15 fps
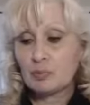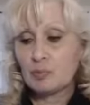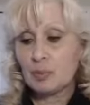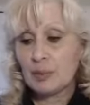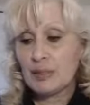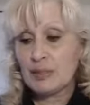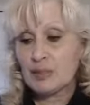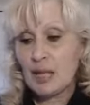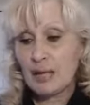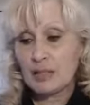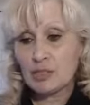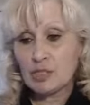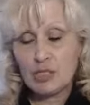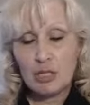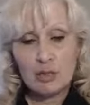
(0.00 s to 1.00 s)
please like
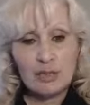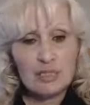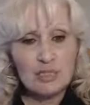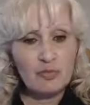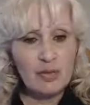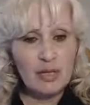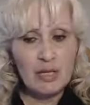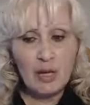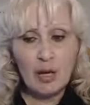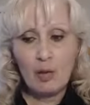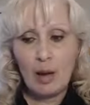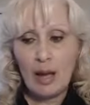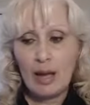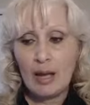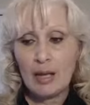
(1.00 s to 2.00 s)
and share this video.
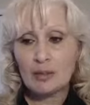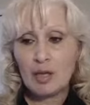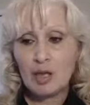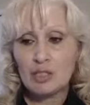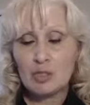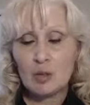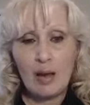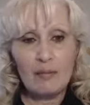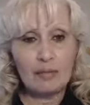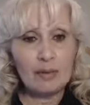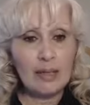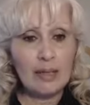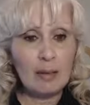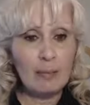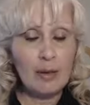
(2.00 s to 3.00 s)
And also I have a
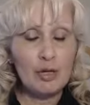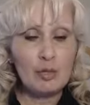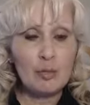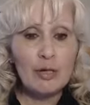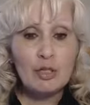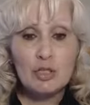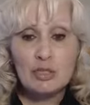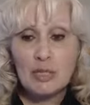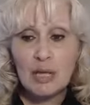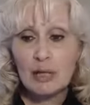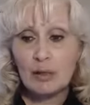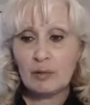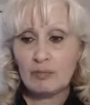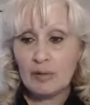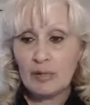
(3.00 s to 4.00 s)
link up here to my
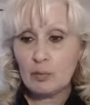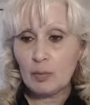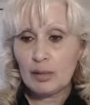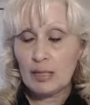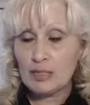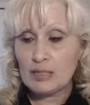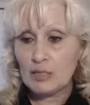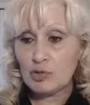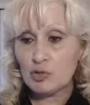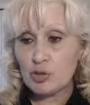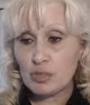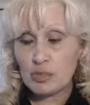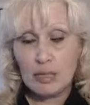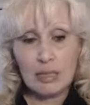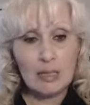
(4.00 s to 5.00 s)
newsletter. If anyone is
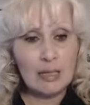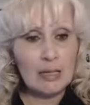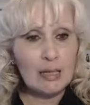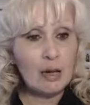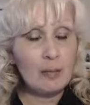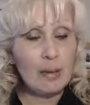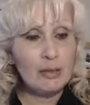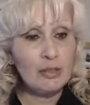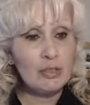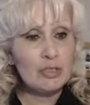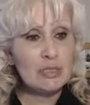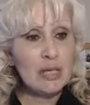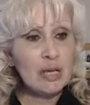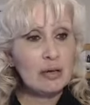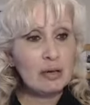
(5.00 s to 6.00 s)
interested in getting on my
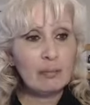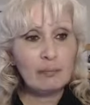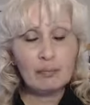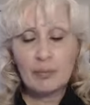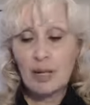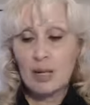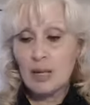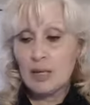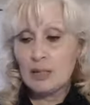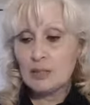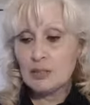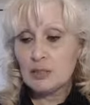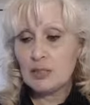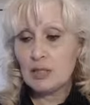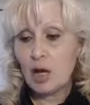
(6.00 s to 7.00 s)
newsletter,
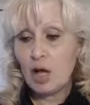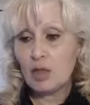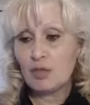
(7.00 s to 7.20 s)
you get all